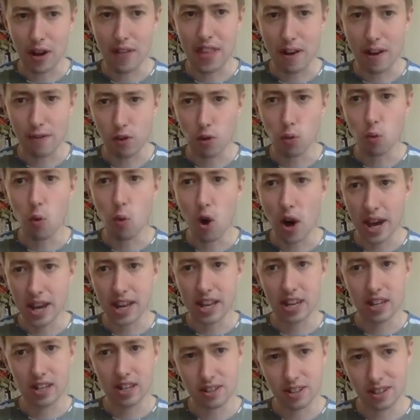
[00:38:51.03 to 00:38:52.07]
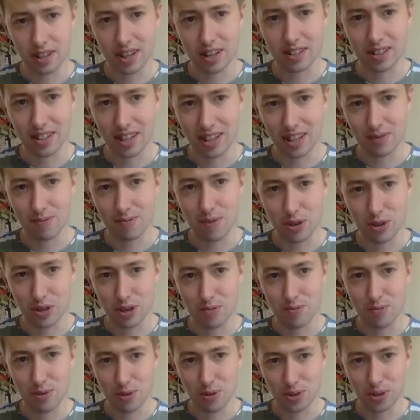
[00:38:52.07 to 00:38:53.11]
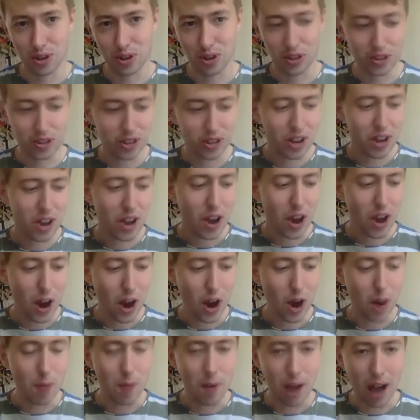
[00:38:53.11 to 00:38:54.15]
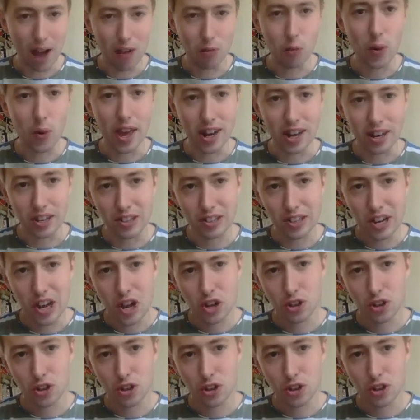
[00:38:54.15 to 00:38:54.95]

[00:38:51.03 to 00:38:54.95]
and therefore why it is most important and wins.